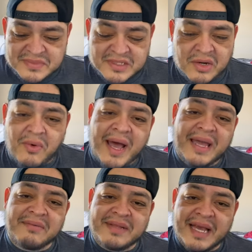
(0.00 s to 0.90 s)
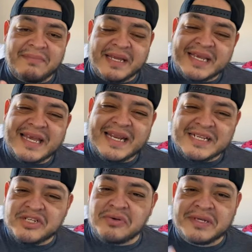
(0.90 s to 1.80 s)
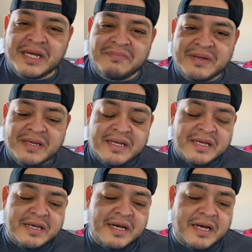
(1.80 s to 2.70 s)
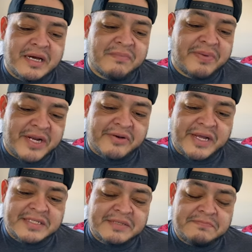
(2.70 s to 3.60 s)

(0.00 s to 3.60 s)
why I'm like getting choked up. Pretty crazy.